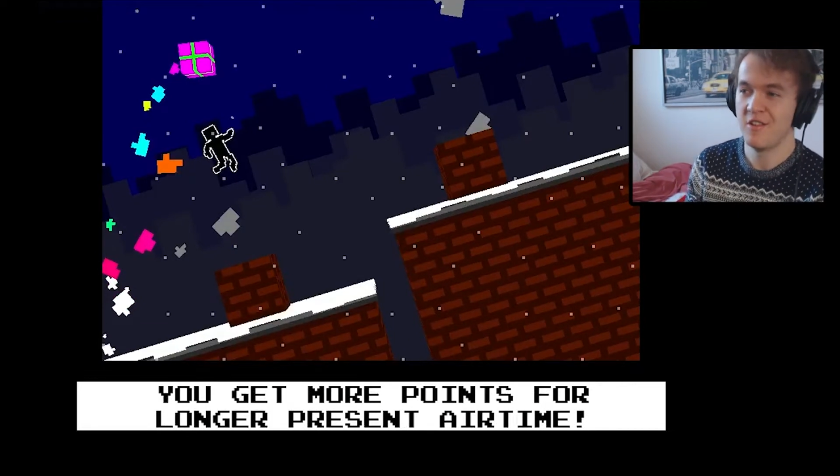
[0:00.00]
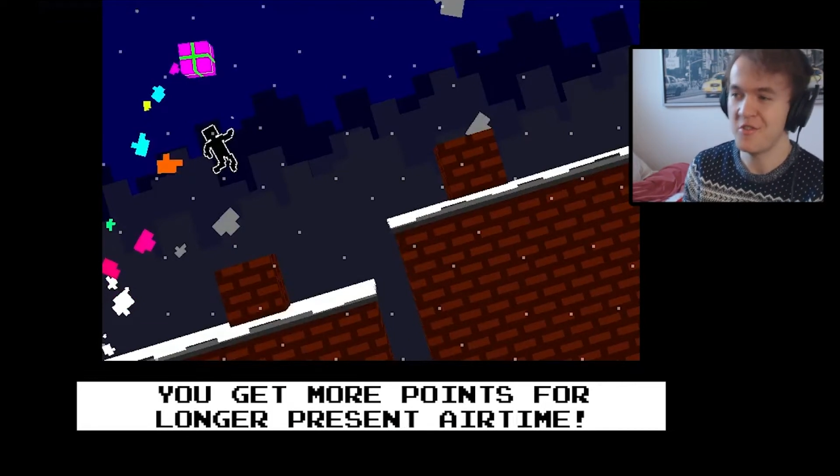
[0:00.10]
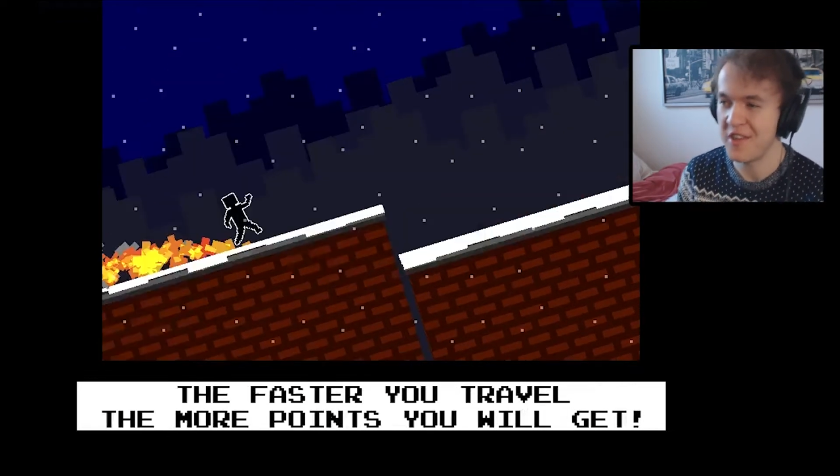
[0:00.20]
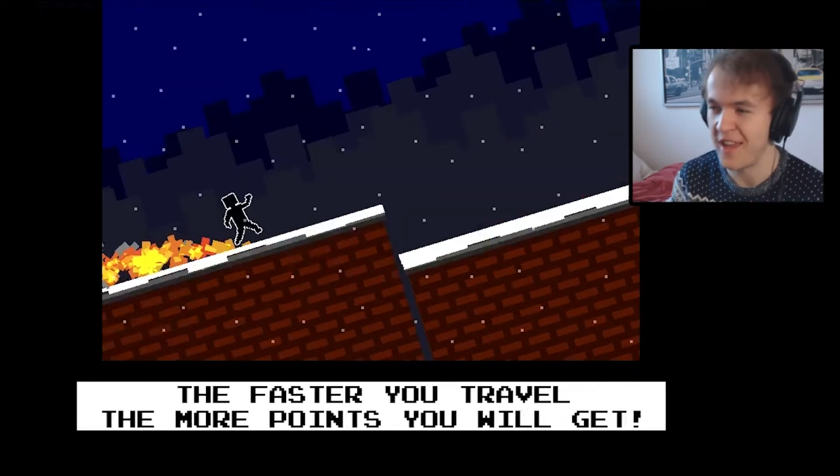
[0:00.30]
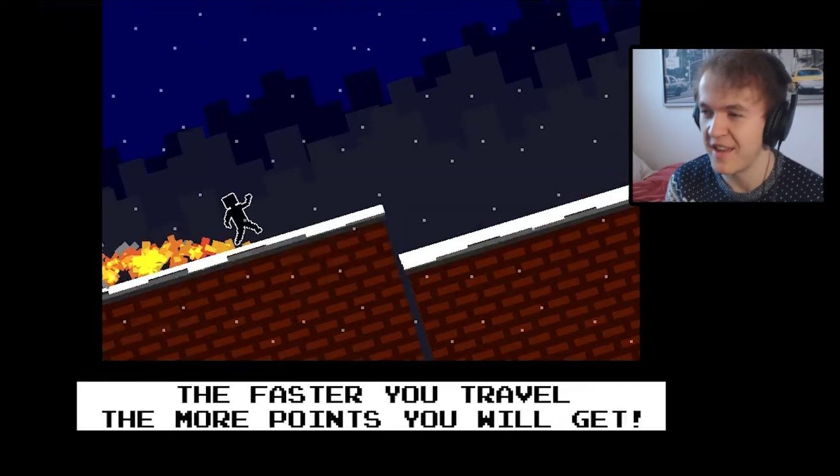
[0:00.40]

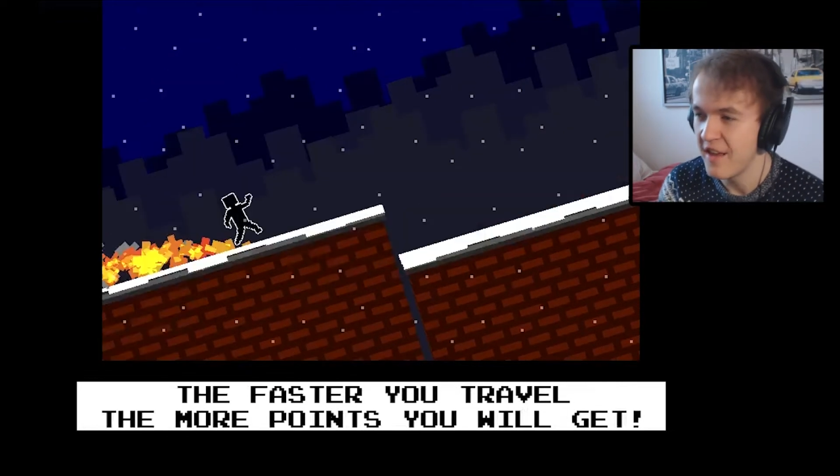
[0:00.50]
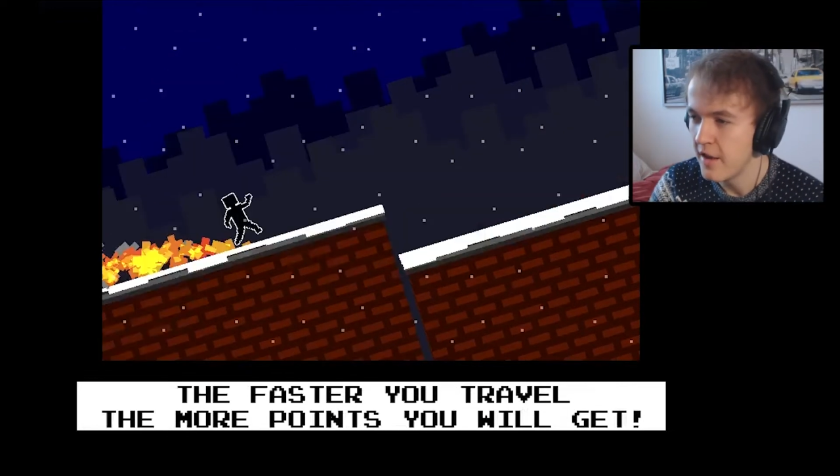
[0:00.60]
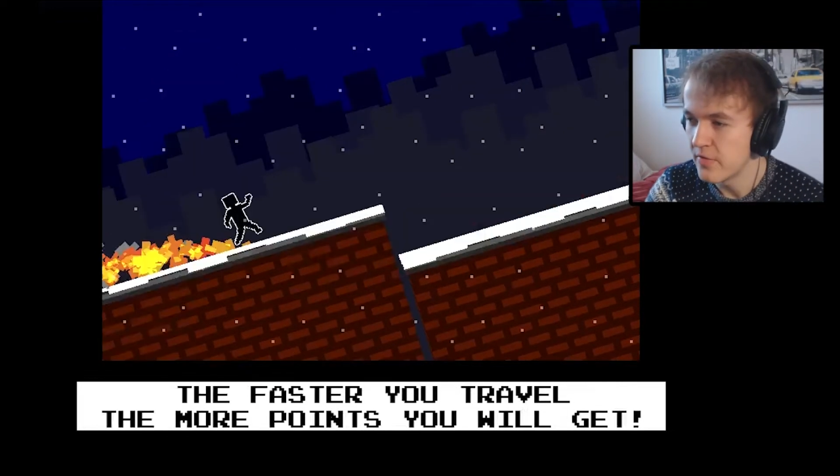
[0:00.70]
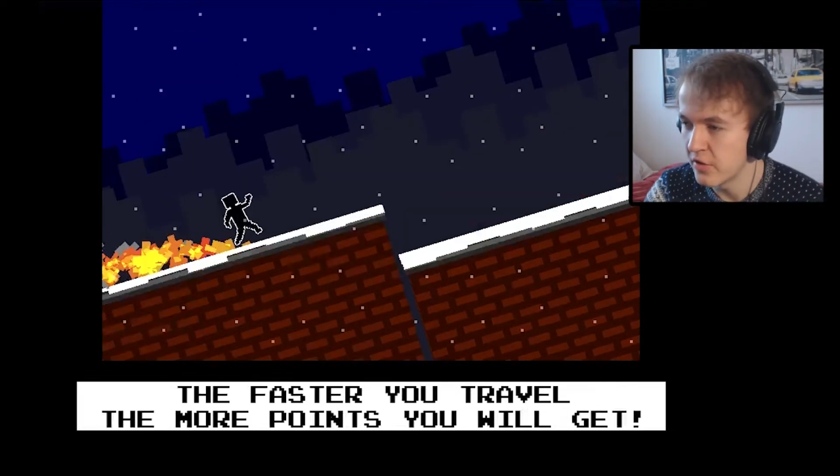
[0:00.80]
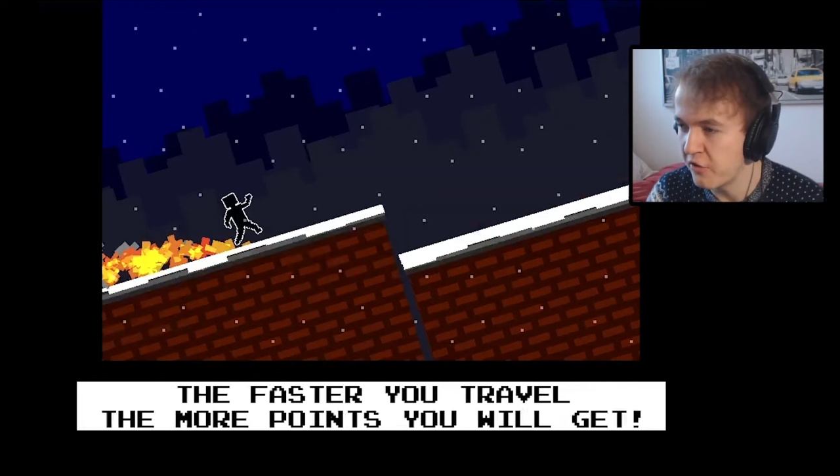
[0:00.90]
Okay,
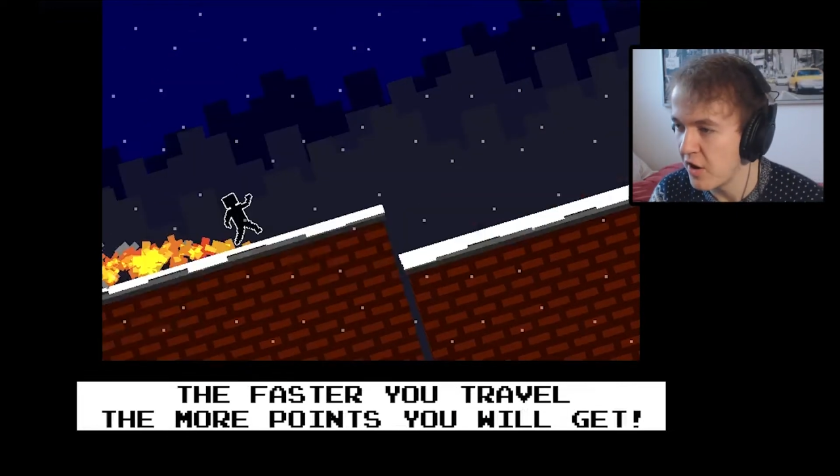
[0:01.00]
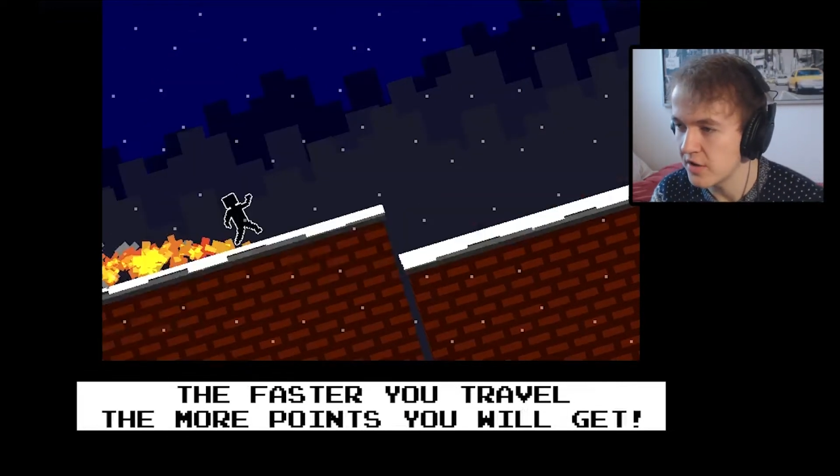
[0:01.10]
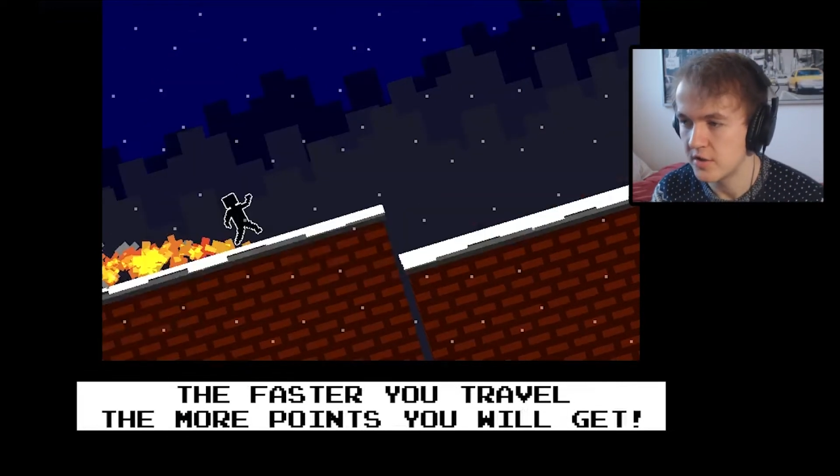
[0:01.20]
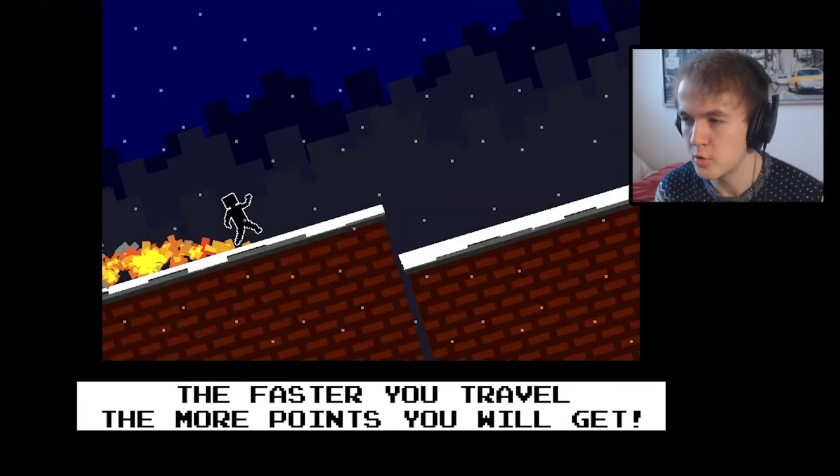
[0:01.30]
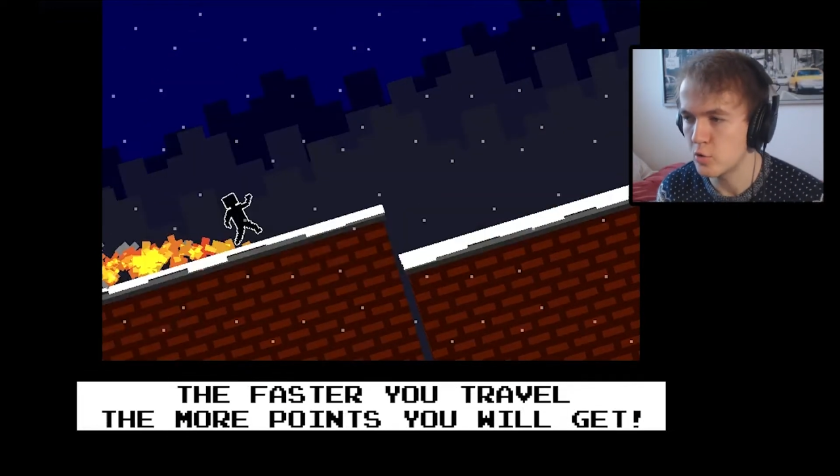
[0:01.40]
the
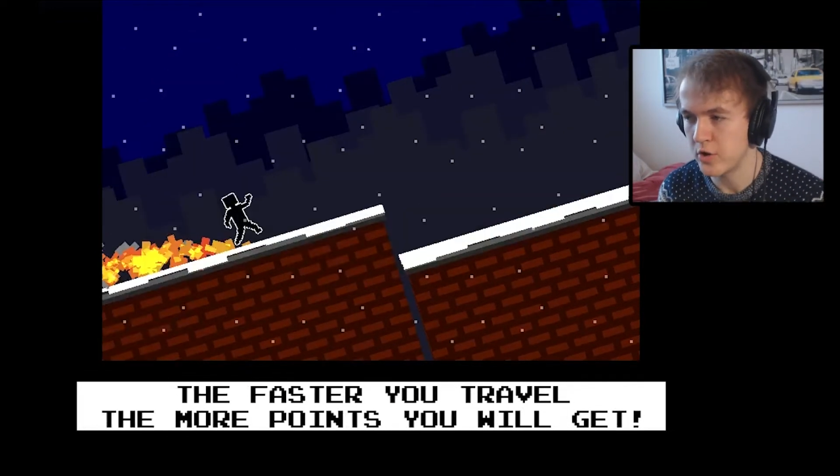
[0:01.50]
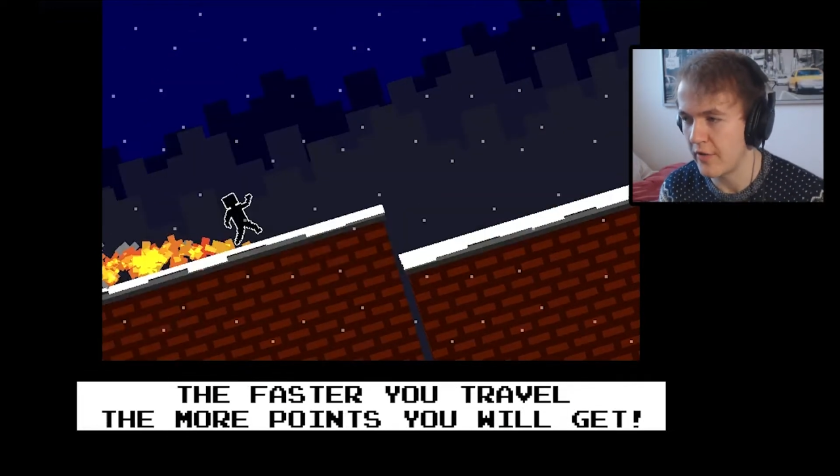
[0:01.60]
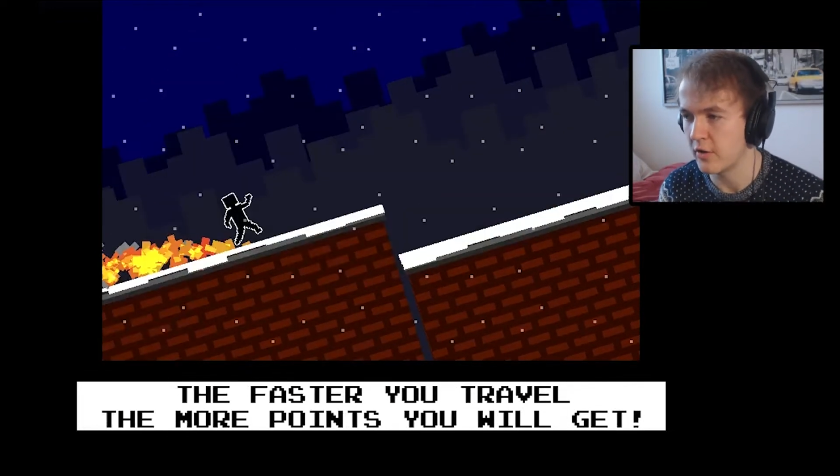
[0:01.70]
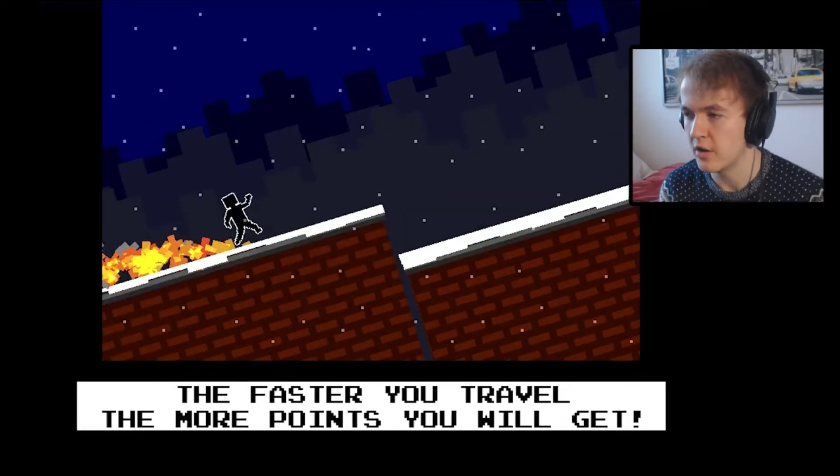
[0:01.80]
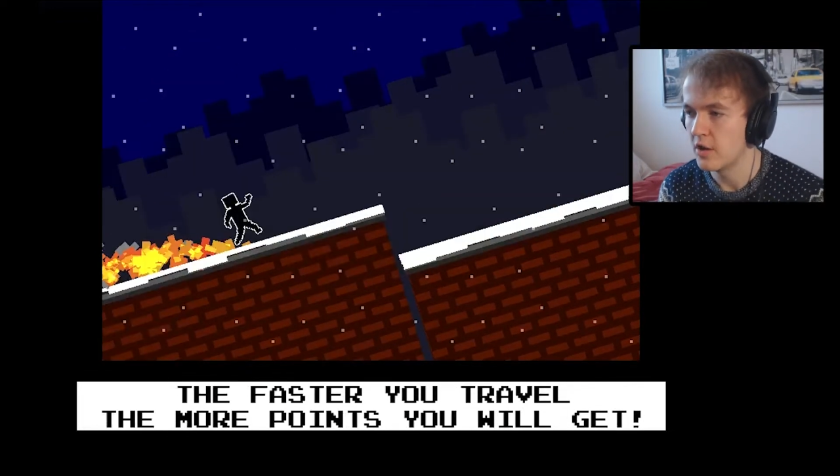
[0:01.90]
faster you
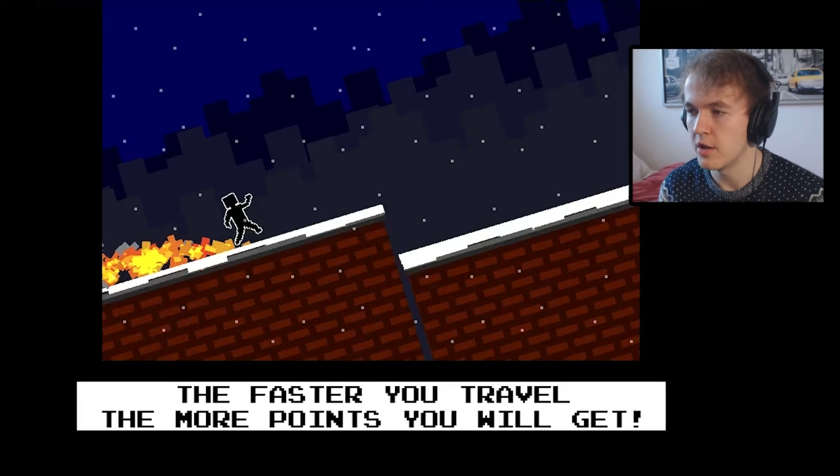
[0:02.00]
travel,